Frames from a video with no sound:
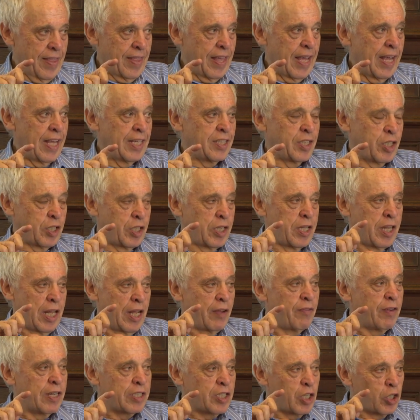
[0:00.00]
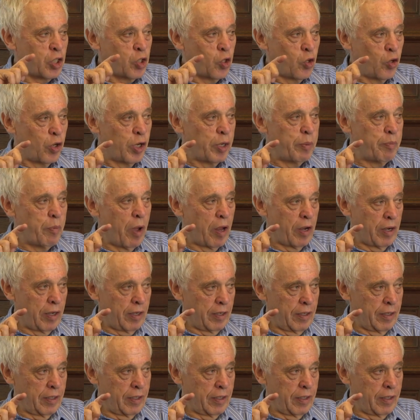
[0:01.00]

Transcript: it's a, think of it as a toy model.